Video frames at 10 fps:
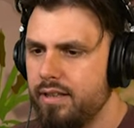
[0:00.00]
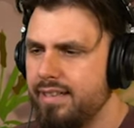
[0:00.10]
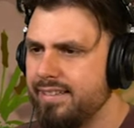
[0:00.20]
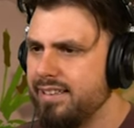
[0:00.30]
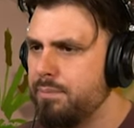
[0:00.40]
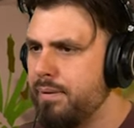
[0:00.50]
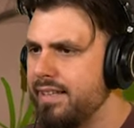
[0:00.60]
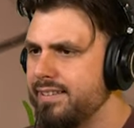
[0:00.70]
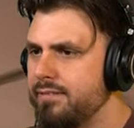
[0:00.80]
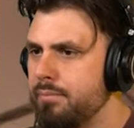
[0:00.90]
That's
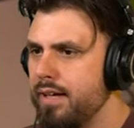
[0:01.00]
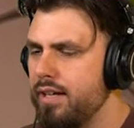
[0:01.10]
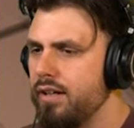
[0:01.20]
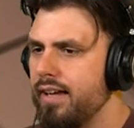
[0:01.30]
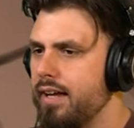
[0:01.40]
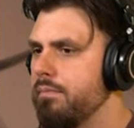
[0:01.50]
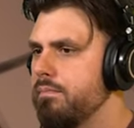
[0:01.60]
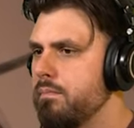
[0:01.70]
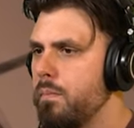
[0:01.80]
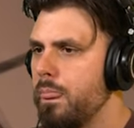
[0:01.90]
expensive, man. Okay.
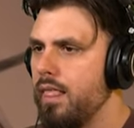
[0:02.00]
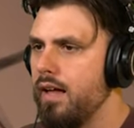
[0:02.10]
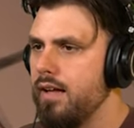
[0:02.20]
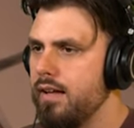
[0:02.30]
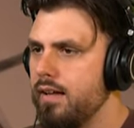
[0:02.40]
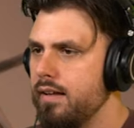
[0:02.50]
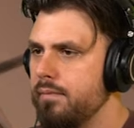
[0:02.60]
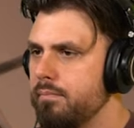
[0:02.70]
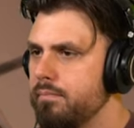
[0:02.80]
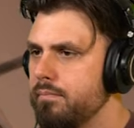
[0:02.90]

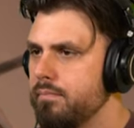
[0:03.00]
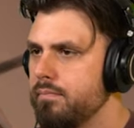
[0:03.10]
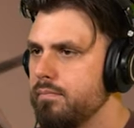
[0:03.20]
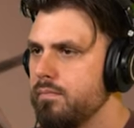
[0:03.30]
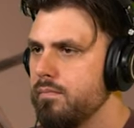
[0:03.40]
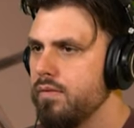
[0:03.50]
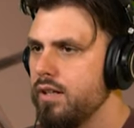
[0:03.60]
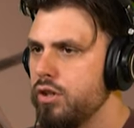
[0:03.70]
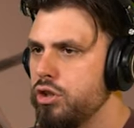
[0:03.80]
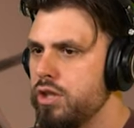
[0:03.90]
Um,
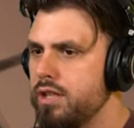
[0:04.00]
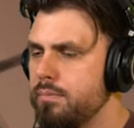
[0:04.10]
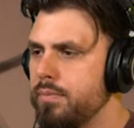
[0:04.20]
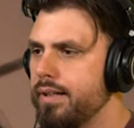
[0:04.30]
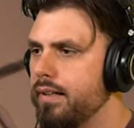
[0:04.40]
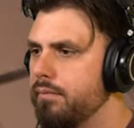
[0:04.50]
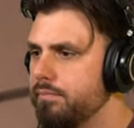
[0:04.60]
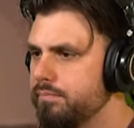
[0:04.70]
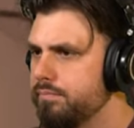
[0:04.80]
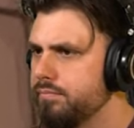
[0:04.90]
sheet metal.
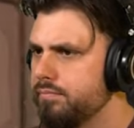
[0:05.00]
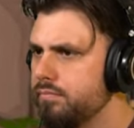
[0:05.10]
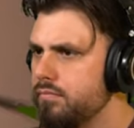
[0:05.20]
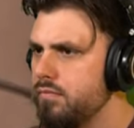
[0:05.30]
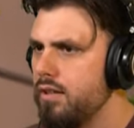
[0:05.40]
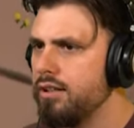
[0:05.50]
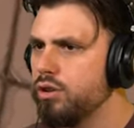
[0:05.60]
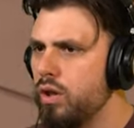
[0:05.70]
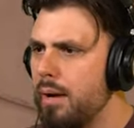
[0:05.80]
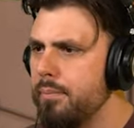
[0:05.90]

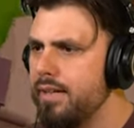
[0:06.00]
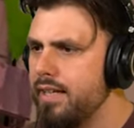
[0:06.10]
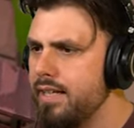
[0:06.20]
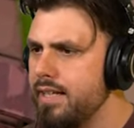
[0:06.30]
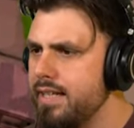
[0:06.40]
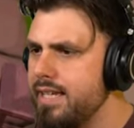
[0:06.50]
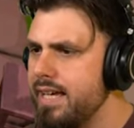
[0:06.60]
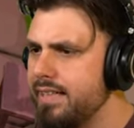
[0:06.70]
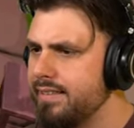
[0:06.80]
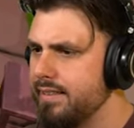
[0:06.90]
So I'm
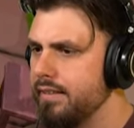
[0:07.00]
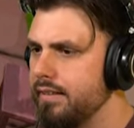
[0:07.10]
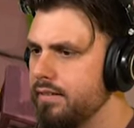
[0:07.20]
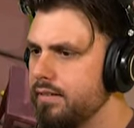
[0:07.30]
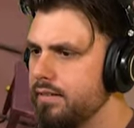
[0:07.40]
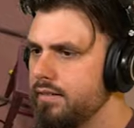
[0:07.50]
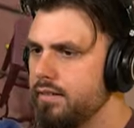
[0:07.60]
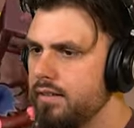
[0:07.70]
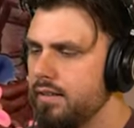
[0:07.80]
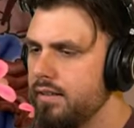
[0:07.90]
guessing
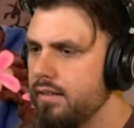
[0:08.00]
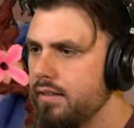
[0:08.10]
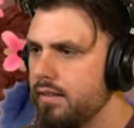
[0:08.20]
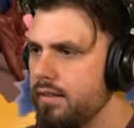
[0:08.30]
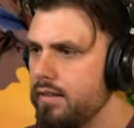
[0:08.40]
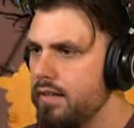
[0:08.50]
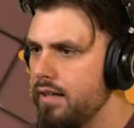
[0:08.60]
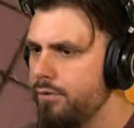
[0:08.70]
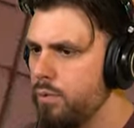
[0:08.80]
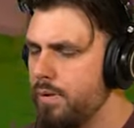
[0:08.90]

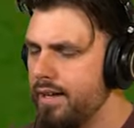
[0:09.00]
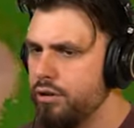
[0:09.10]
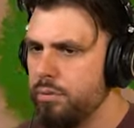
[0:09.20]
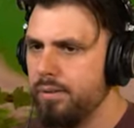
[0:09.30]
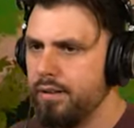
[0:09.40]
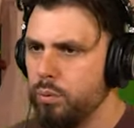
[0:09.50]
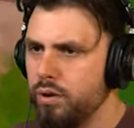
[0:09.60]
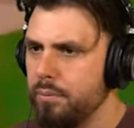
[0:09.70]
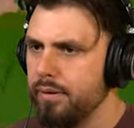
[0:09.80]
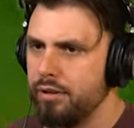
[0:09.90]
if we manage to build a
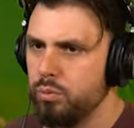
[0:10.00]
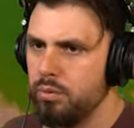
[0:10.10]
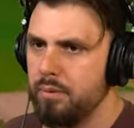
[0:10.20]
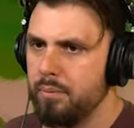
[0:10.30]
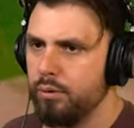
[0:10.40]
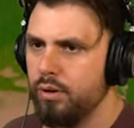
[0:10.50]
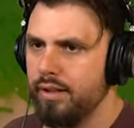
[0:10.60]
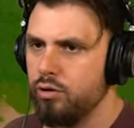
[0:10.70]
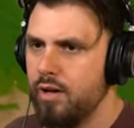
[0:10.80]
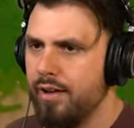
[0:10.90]
workbench, we'll be able to
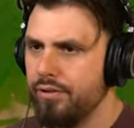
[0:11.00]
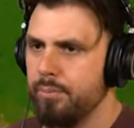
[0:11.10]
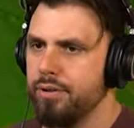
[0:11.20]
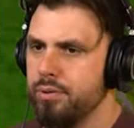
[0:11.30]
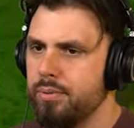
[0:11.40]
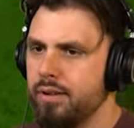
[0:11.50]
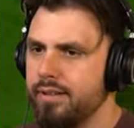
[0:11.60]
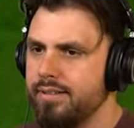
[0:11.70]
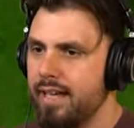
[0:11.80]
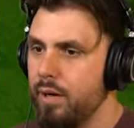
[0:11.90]
like craft a bunch of
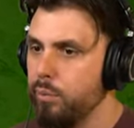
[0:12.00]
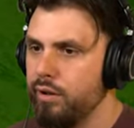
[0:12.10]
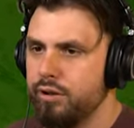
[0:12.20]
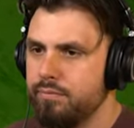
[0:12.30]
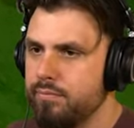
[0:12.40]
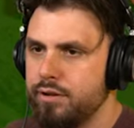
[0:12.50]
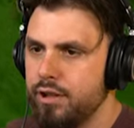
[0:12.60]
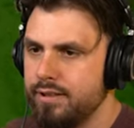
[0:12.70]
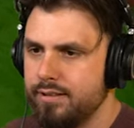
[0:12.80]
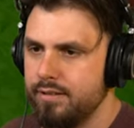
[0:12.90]
buckets, and we'll
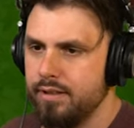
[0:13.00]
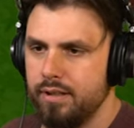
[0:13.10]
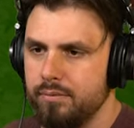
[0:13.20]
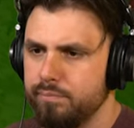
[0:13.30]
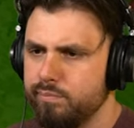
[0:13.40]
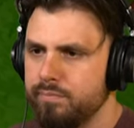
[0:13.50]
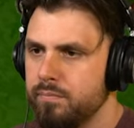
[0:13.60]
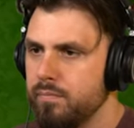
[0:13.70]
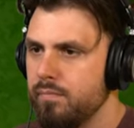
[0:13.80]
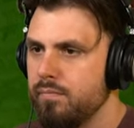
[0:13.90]
just, you know,
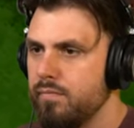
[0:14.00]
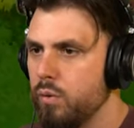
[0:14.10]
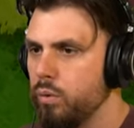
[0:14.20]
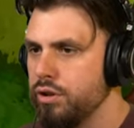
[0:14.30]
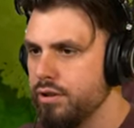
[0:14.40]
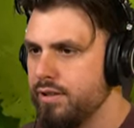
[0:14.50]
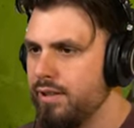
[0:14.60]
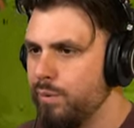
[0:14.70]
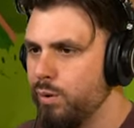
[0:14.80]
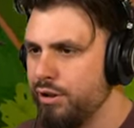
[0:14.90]
we'll
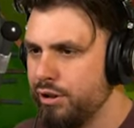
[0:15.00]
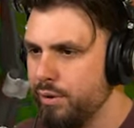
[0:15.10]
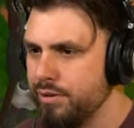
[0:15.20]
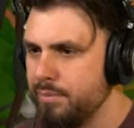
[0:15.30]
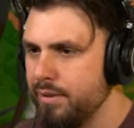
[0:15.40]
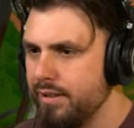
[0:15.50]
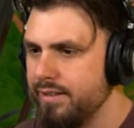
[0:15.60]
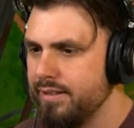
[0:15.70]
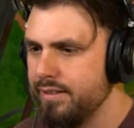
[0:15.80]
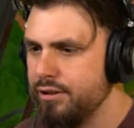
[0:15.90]
just we'll just use our
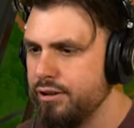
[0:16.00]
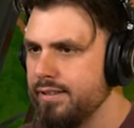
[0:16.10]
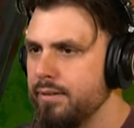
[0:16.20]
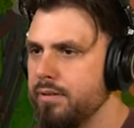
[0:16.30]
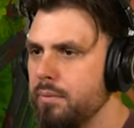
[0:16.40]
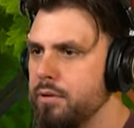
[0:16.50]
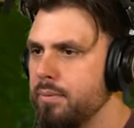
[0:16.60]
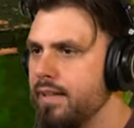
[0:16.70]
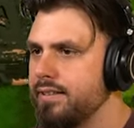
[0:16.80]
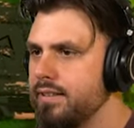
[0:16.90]
buckets. It's just like garbage
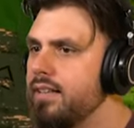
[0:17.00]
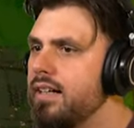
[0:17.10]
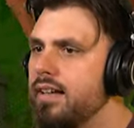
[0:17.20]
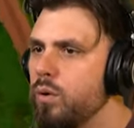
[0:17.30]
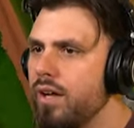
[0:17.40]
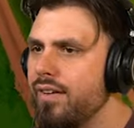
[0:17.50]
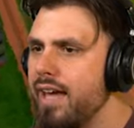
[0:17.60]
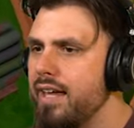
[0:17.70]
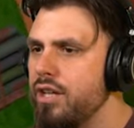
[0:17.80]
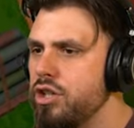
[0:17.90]
plastic. Do we have
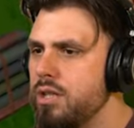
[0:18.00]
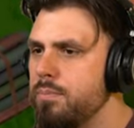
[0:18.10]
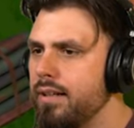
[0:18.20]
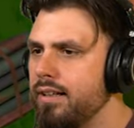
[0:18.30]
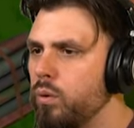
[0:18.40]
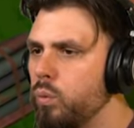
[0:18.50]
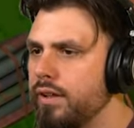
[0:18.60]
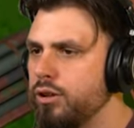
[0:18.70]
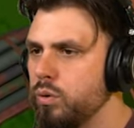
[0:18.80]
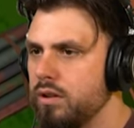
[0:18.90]
any sheet metal
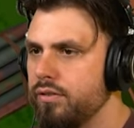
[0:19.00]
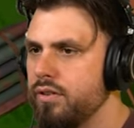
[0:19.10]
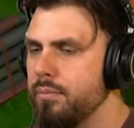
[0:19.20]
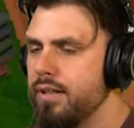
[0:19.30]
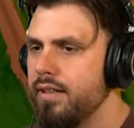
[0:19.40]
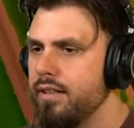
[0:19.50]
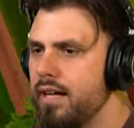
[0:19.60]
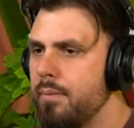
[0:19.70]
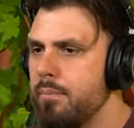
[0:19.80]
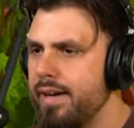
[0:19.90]
whatsoever remaining?
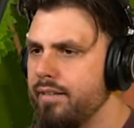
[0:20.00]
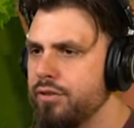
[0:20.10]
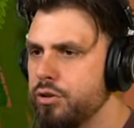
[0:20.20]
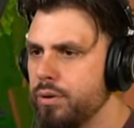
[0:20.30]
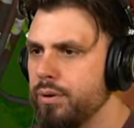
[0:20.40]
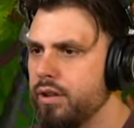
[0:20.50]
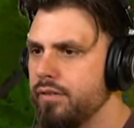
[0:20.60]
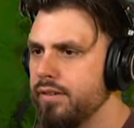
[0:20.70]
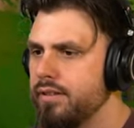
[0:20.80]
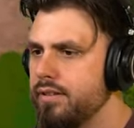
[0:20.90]
I might have destroyed all
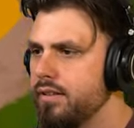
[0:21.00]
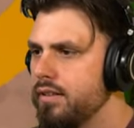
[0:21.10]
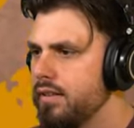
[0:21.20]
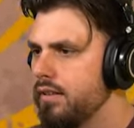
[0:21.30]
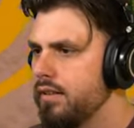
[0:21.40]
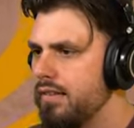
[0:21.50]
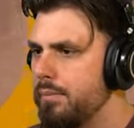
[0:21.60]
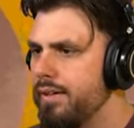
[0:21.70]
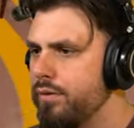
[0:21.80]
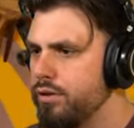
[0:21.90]
of it.
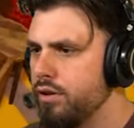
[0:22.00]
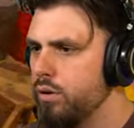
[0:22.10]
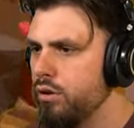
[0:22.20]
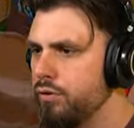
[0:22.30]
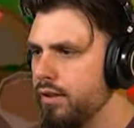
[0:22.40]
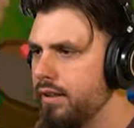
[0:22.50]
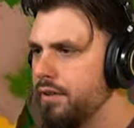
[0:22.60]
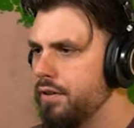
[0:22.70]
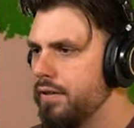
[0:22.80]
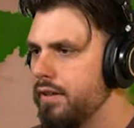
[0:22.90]
Might have used it all for like
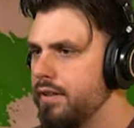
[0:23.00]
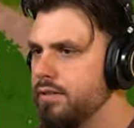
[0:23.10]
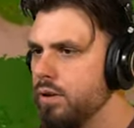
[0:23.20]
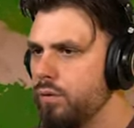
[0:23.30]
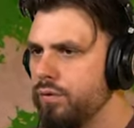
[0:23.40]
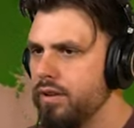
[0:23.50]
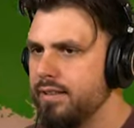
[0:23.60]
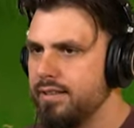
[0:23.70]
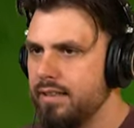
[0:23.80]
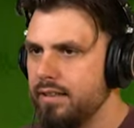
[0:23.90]
other things. Hopefully
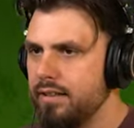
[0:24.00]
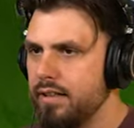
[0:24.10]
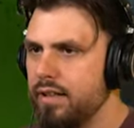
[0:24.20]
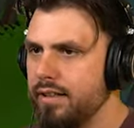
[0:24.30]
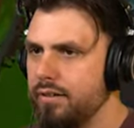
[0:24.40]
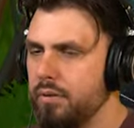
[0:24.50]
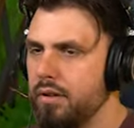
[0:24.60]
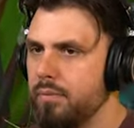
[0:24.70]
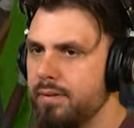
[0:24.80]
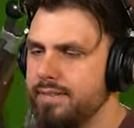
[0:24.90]
that's not the okay. There we
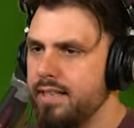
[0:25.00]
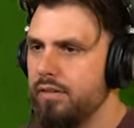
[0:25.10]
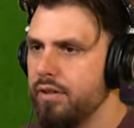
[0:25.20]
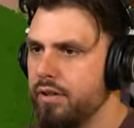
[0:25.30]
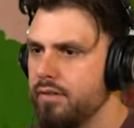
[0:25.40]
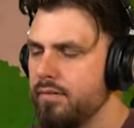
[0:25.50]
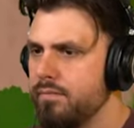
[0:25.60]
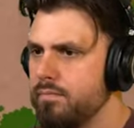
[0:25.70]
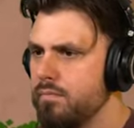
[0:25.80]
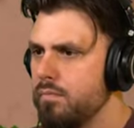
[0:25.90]
go. My savior,
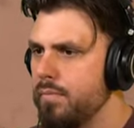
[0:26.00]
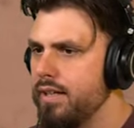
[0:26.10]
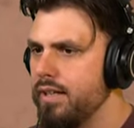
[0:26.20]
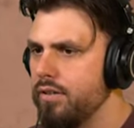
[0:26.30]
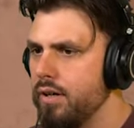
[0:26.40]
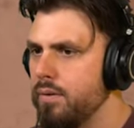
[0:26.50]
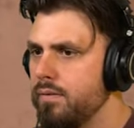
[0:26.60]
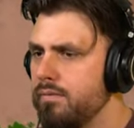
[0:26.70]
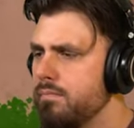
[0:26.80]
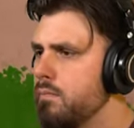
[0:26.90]
my hero.
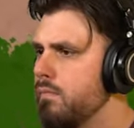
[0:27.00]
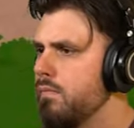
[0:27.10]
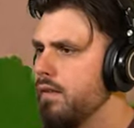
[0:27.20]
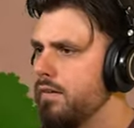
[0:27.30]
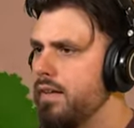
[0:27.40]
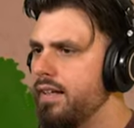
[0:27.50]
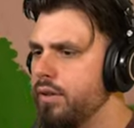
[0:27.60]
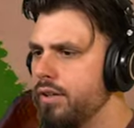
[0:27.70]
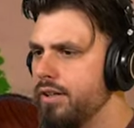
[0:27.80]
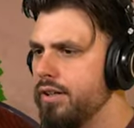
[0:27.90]
Thank
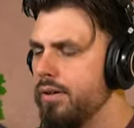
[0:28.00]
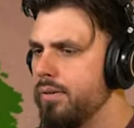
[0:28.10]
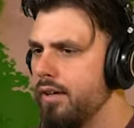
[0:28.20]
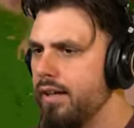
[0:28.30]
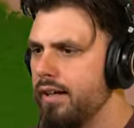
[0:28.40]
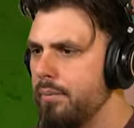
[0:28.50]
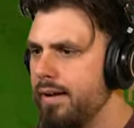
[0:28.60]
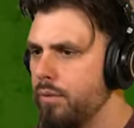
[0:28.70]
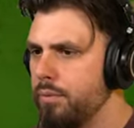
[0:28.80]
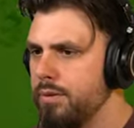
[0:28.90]
you, hero. Okay, come
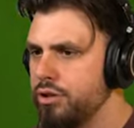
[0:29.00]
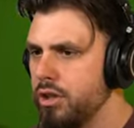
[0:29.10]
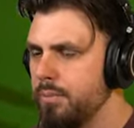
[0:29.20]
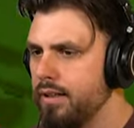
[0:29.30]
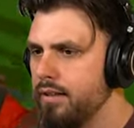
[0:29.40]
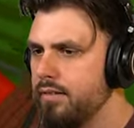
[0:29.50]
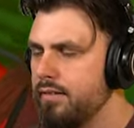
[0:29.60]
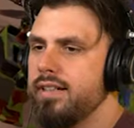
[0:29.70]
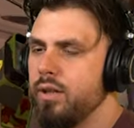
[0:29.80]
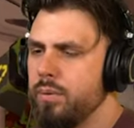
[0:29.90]
back with me, sheet metal.
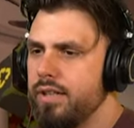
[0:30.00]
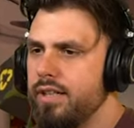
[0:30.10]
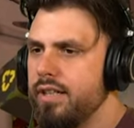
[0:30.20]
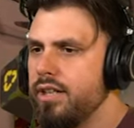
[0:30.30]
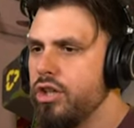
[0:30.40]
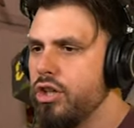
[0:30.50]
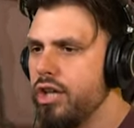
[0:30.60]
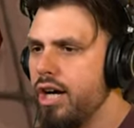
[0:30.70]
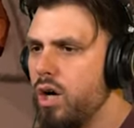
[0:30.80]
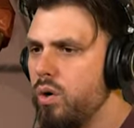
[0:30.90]
There we
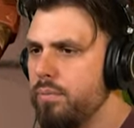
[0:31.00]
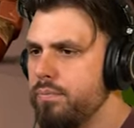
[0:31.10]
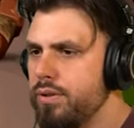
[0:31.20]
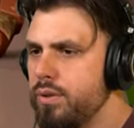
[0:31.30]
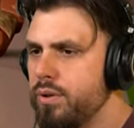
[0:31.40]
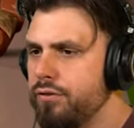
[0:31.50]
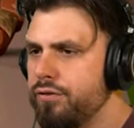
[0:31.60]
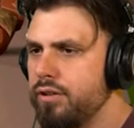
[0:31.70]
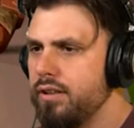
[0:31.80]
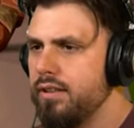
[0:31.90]
go.
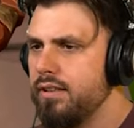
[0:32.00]
Beautiful.